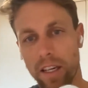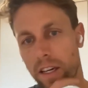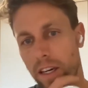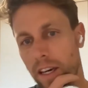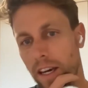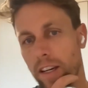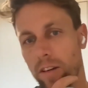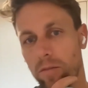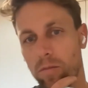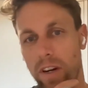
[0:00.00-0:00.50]

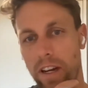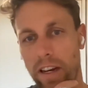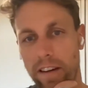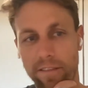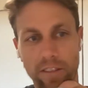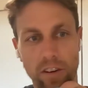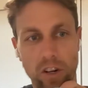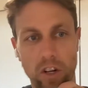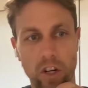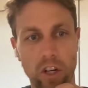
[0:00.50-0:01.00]
And what I've
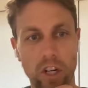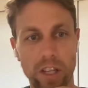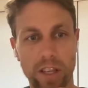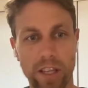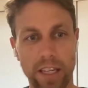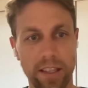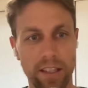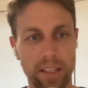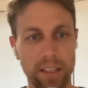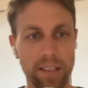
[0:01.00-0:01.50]
heard
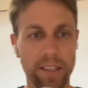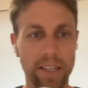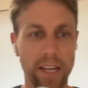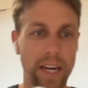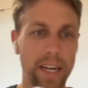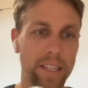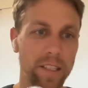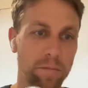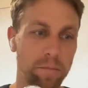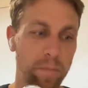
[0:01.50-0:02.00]
that these
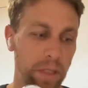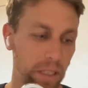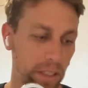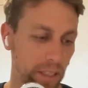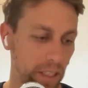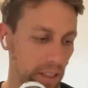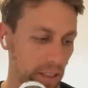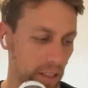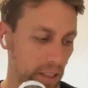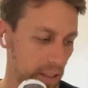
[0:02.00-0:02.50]
guys
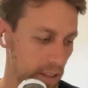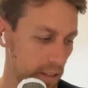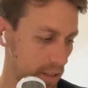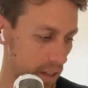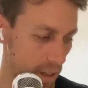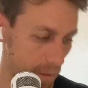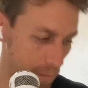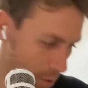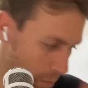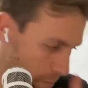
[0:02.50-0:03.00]
building these
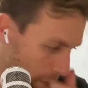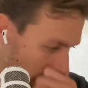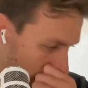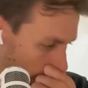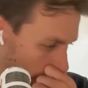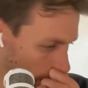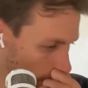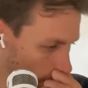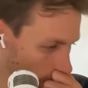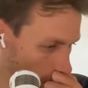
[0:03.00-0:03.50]

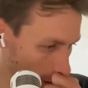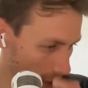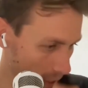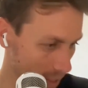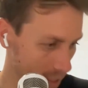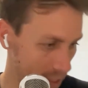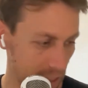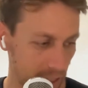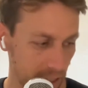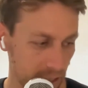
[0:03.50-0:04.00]
SpaceX rockets,
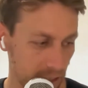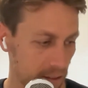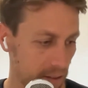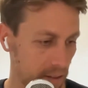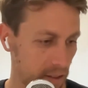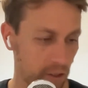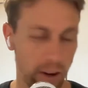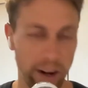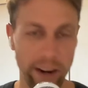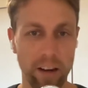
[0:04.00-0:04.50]
they just
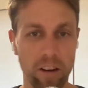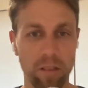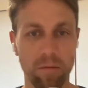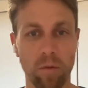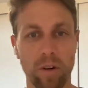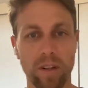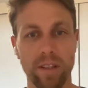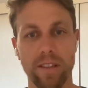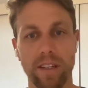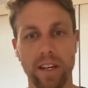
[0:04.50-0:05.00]
try out
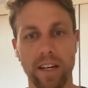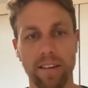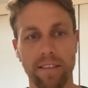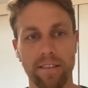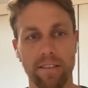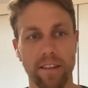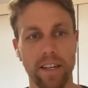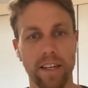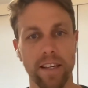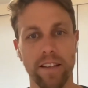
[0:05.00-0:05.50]
more stuff,
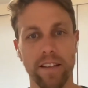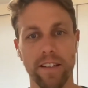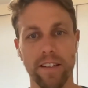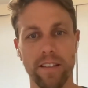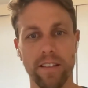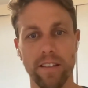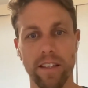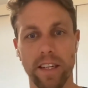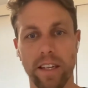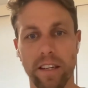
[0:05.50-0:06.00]
right? They
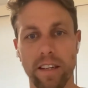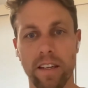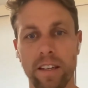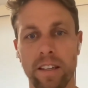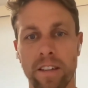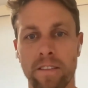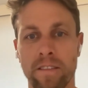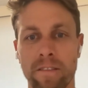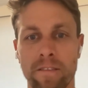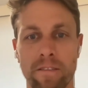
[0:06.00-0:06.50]
just like
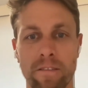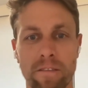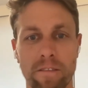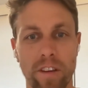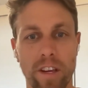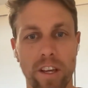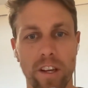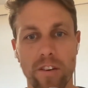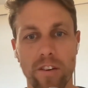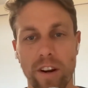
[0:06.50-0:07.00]

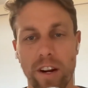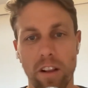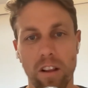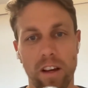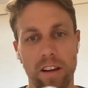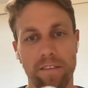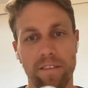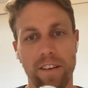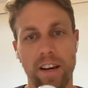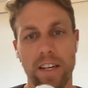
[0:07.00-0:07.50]
iterate a
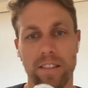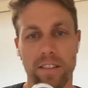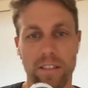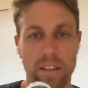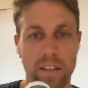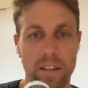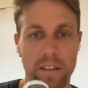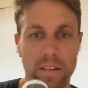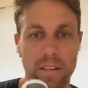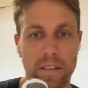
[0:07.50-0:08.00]
lot
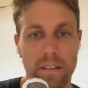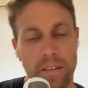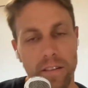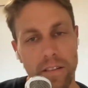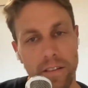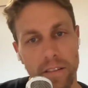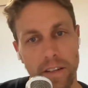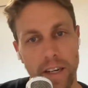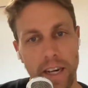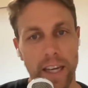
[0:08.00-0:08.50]
faster
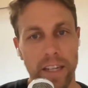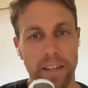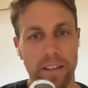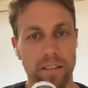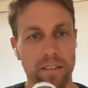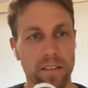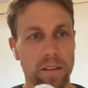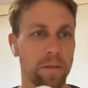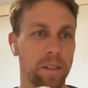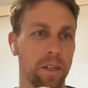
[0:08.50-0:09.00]
and
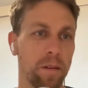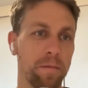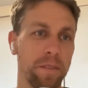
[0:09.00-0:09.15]
sometimes